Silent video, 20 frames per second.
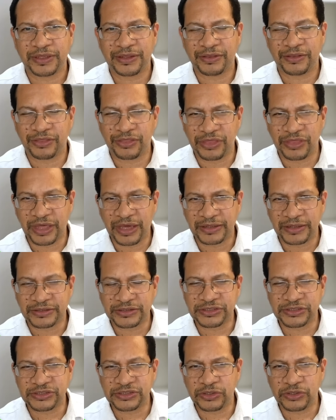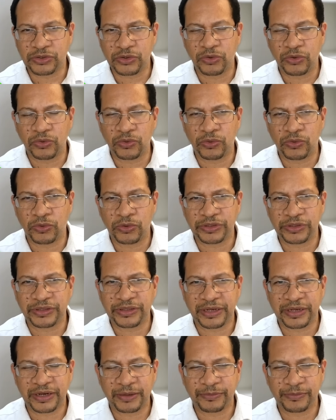That's the cohort
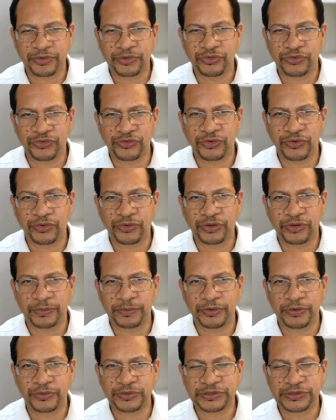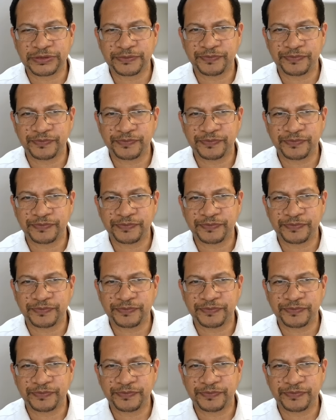that I'm concerned about.